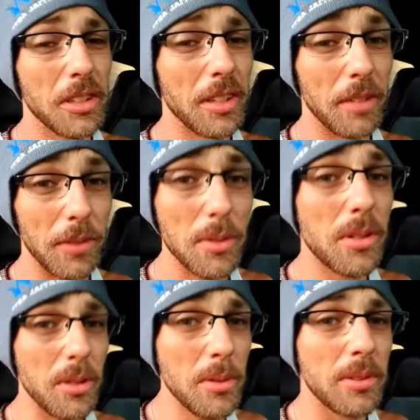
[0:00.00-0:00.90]
If you
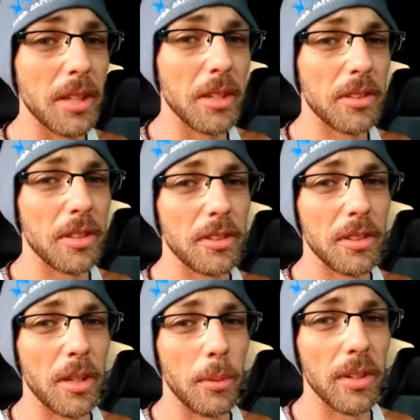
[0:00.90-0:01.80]
do tell your
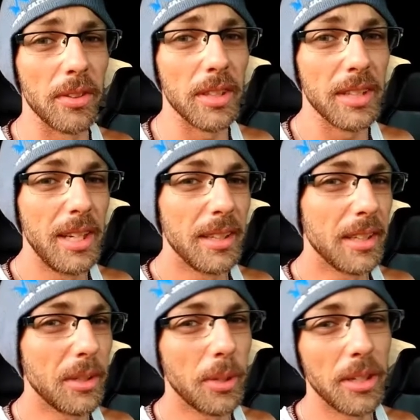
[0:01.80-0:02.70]
children they're worthless,
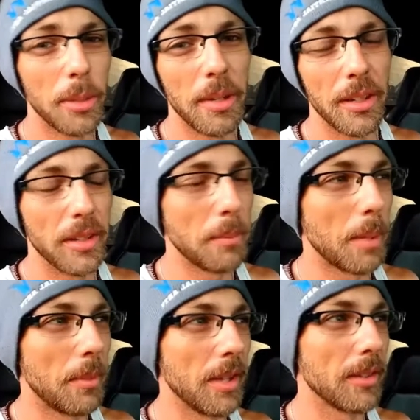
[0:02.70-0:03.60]
then you ain't no better than
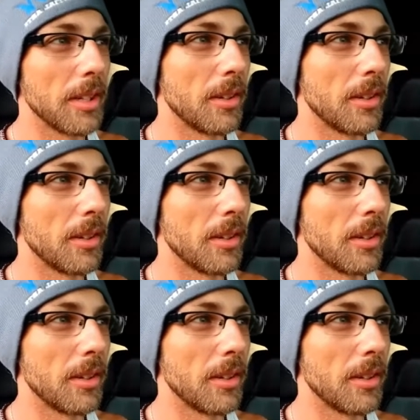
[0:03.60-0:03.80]
my mother.